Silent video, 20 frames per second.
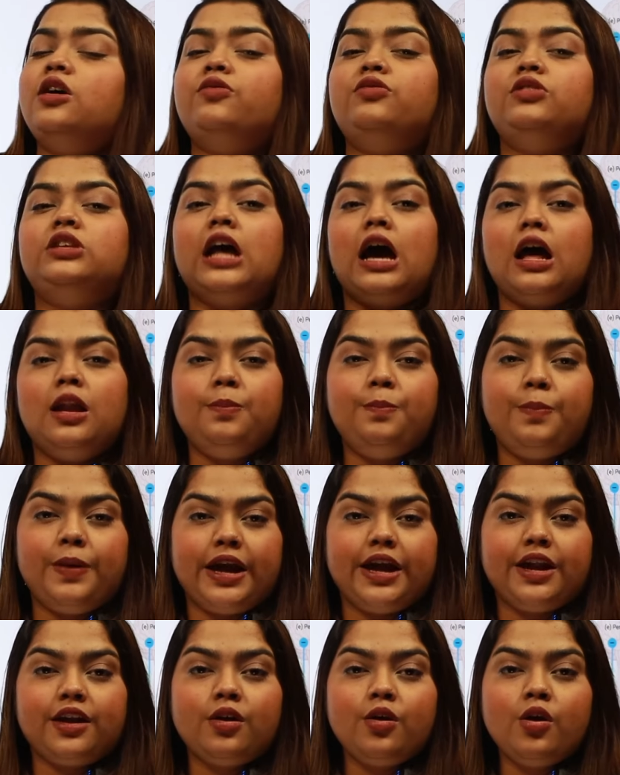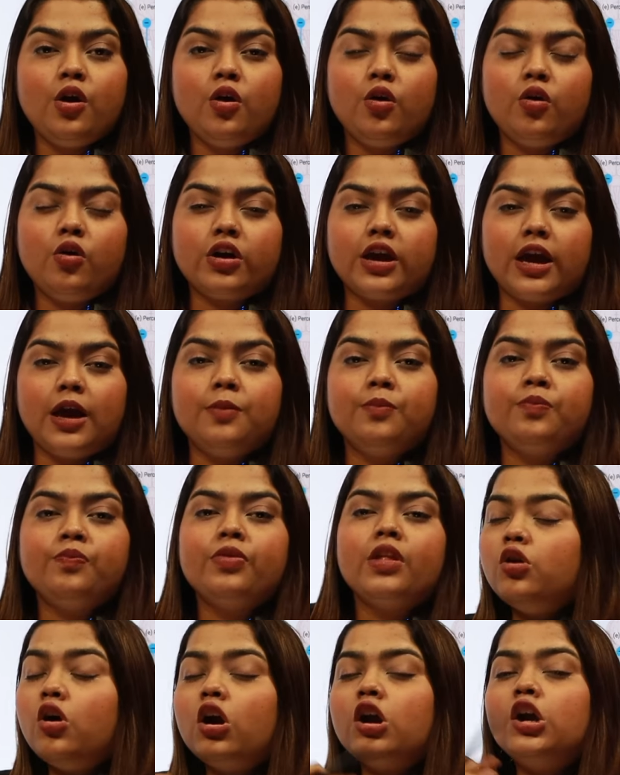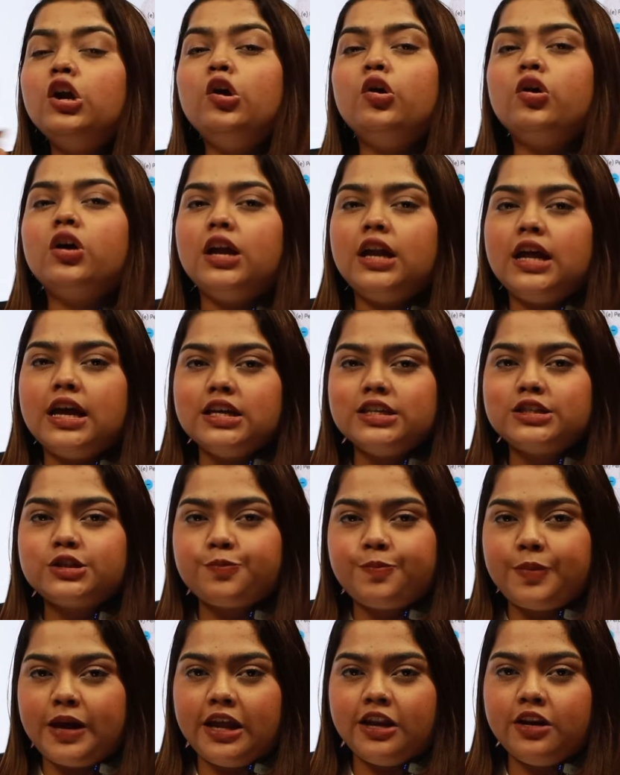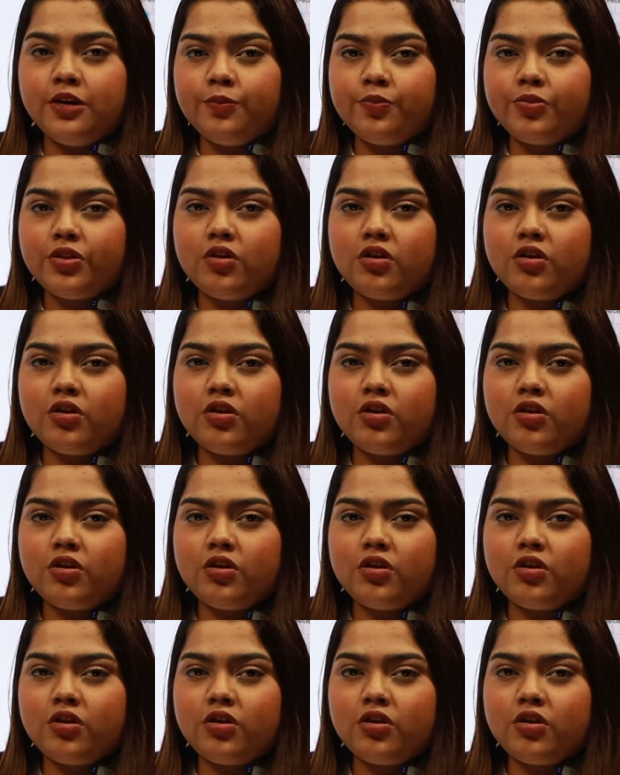of dull pain, okay, non-localized pain,